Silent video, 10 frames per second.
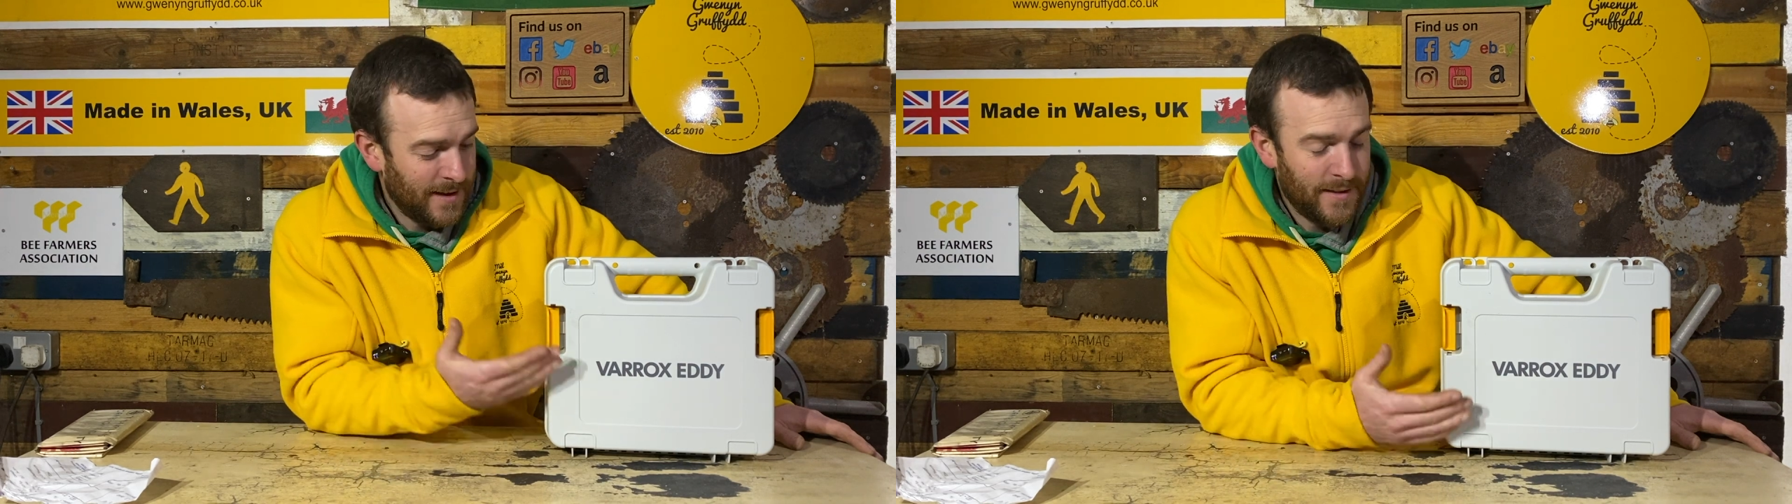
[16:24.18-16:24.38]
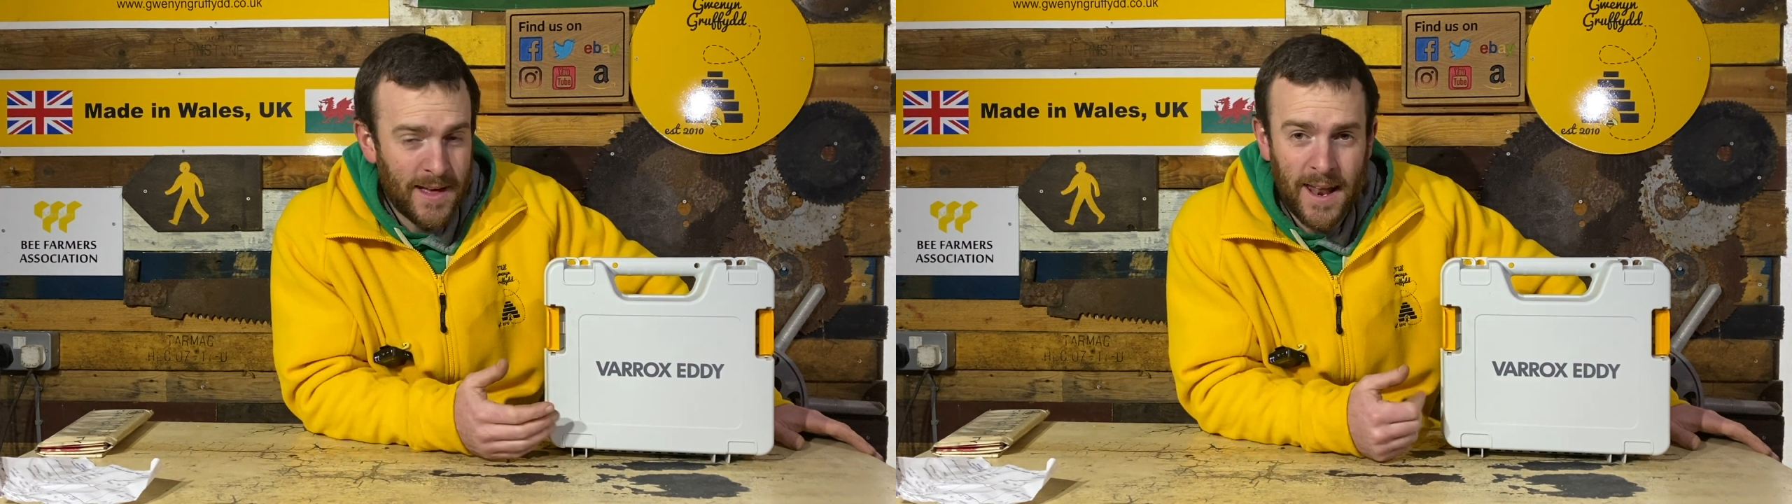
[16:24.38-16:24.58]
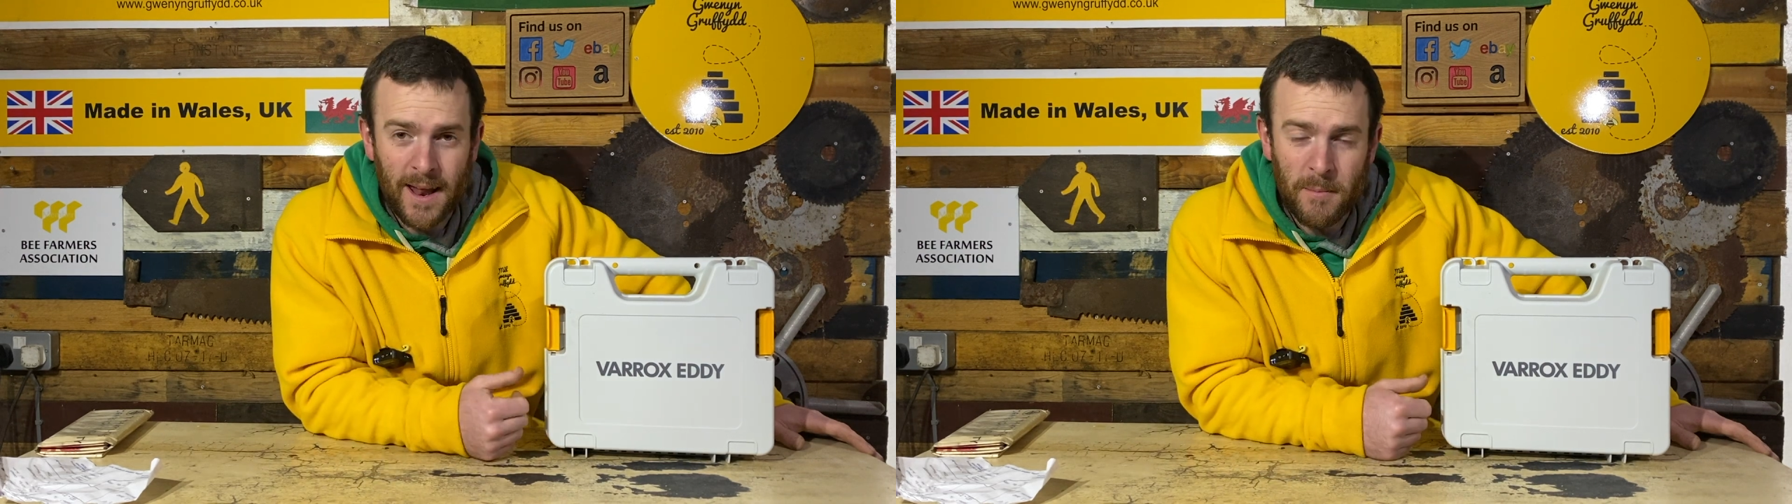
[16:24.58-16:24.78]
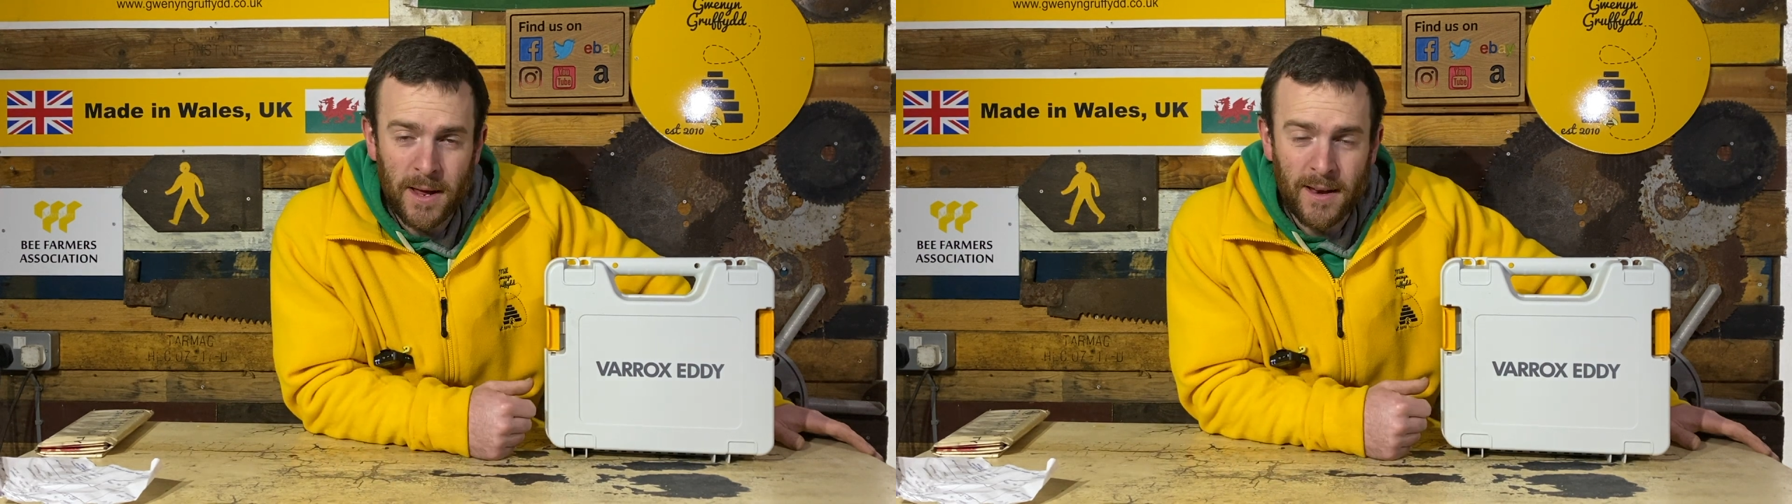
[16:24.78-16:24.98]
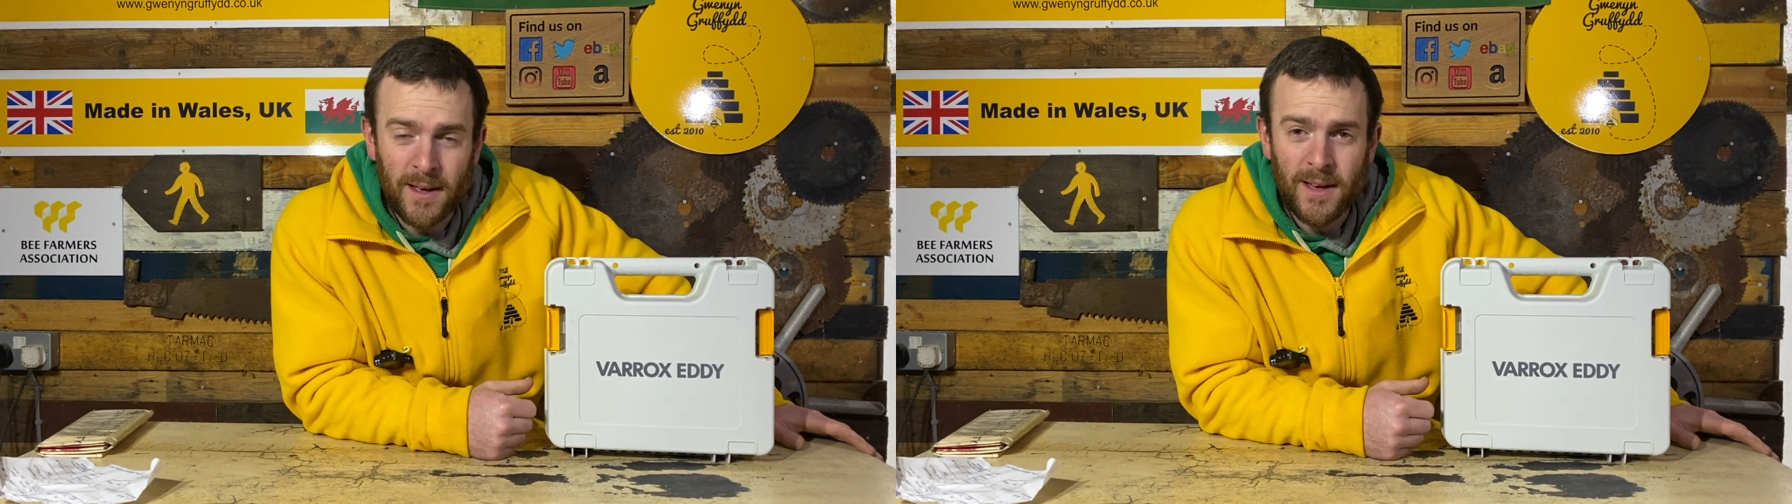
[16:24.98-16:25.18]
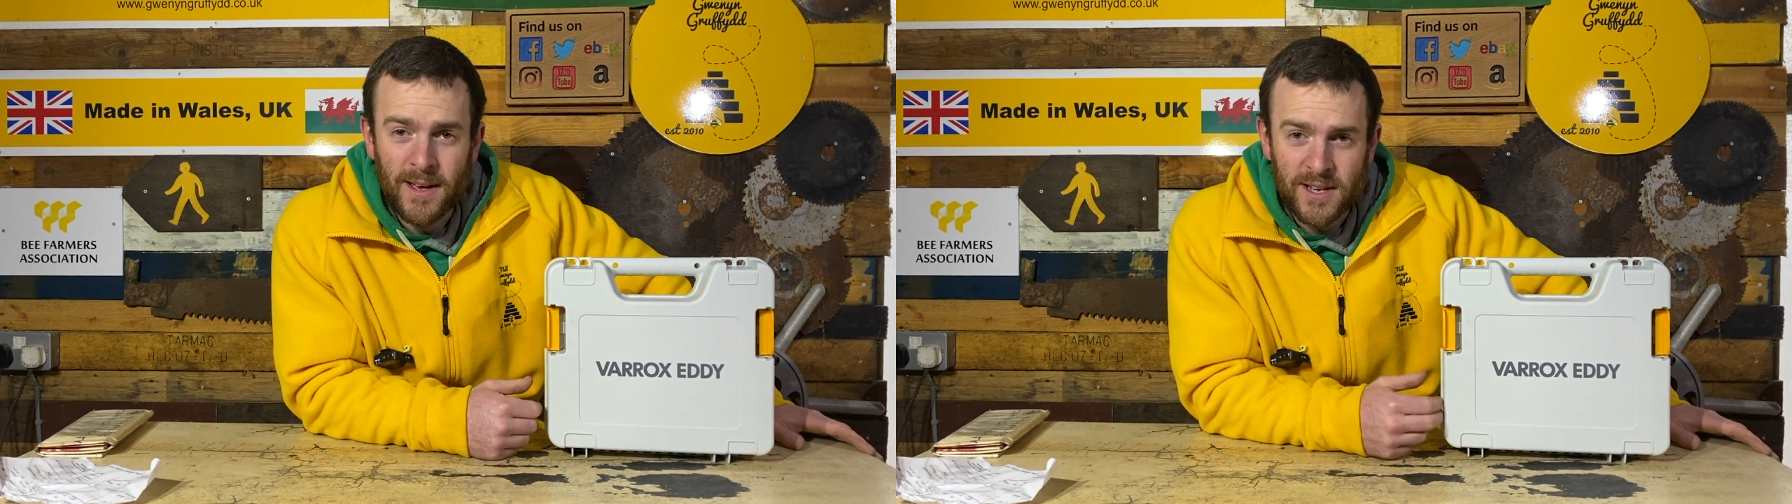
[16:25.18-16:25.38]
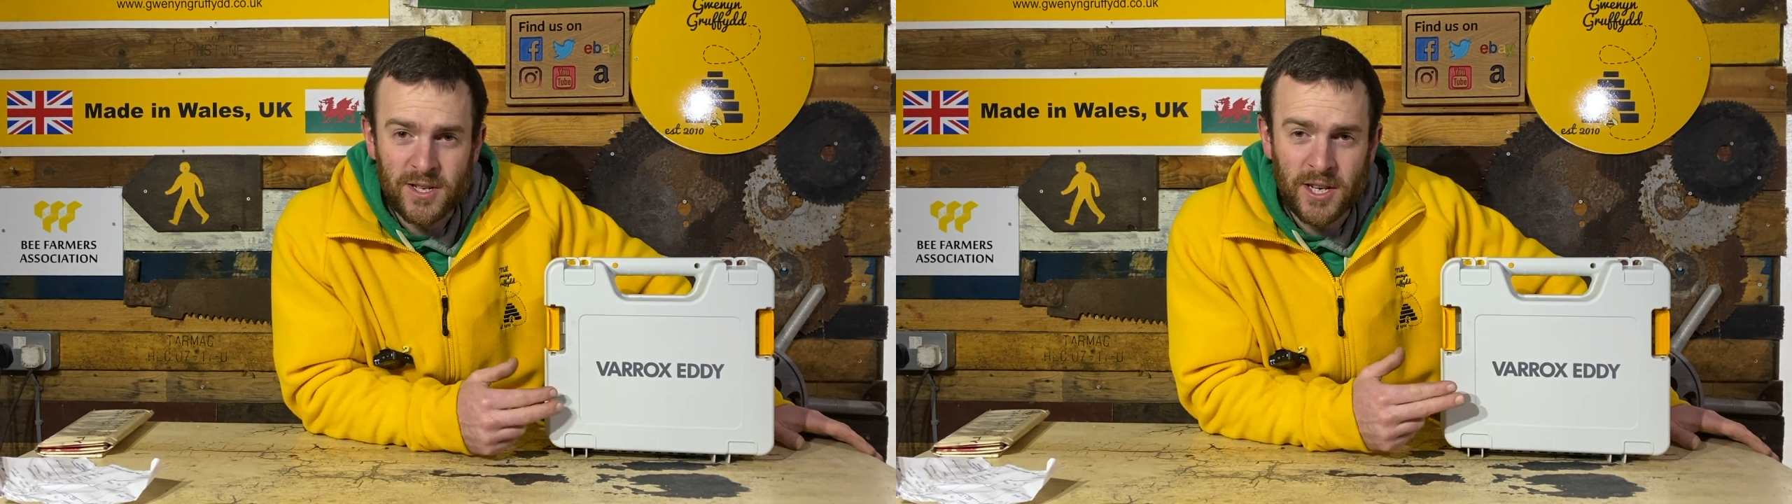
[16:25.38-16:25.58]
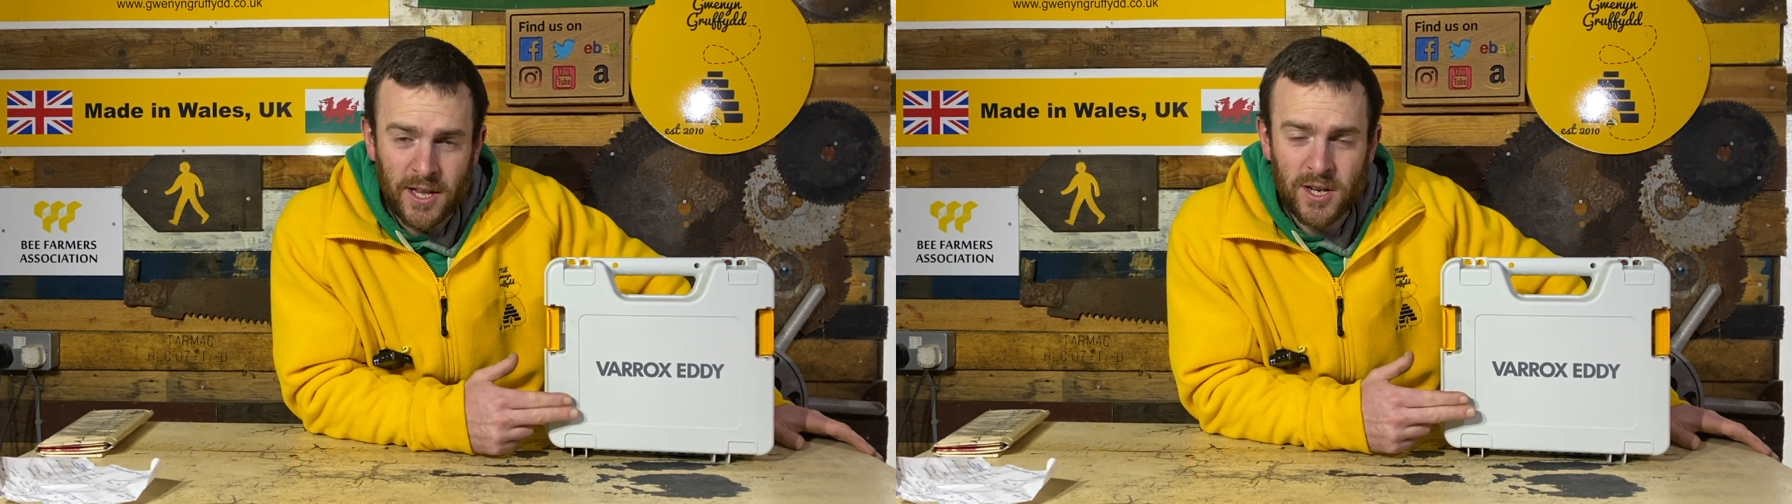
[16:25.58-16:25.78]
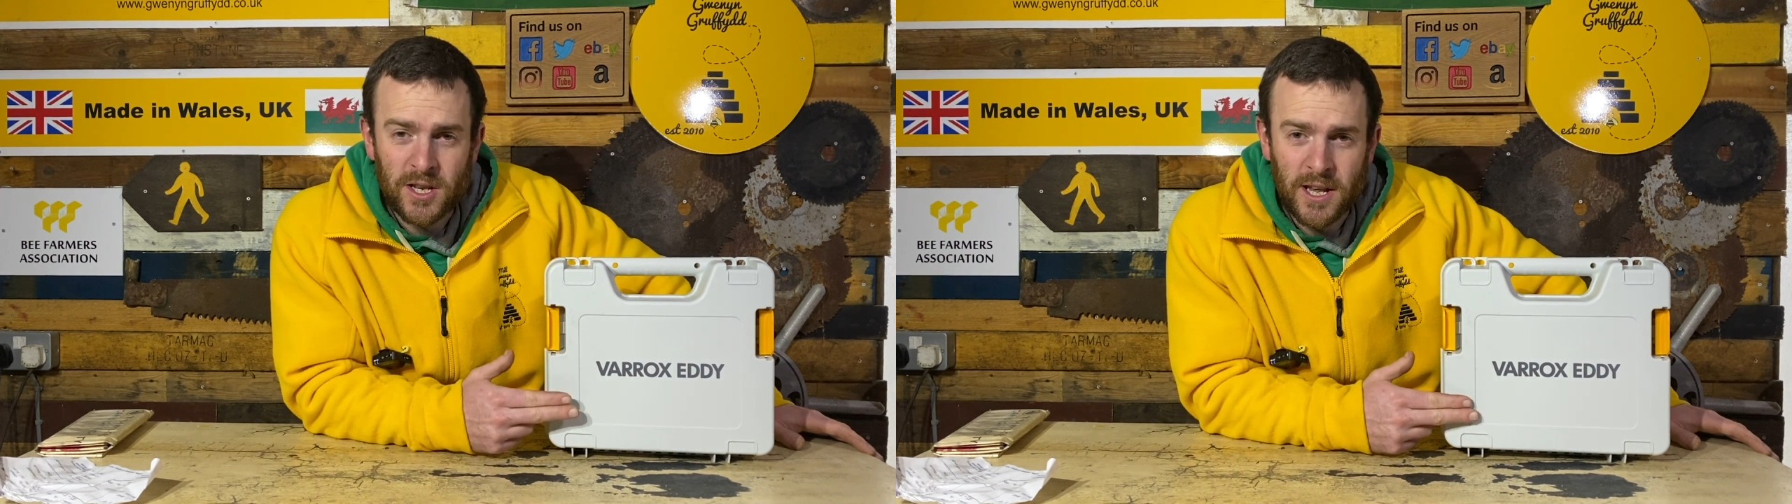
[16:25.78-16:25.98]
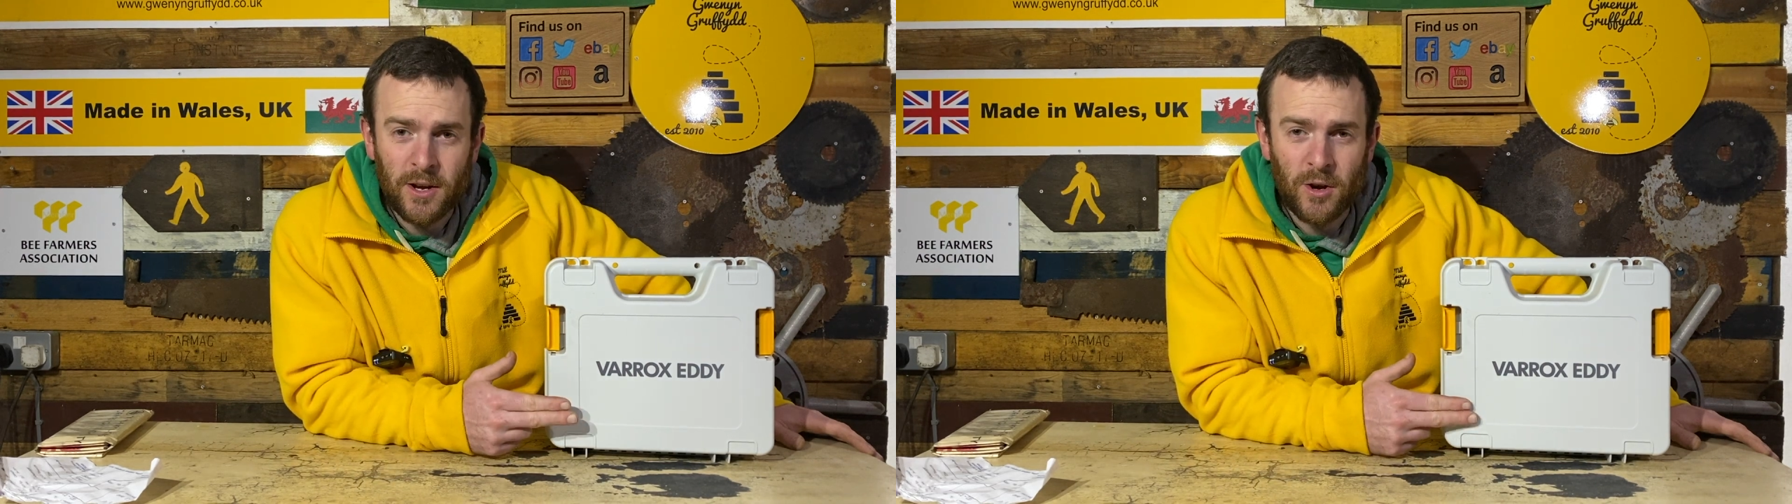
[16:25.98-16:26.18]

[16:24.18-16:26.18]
then I mean, seriously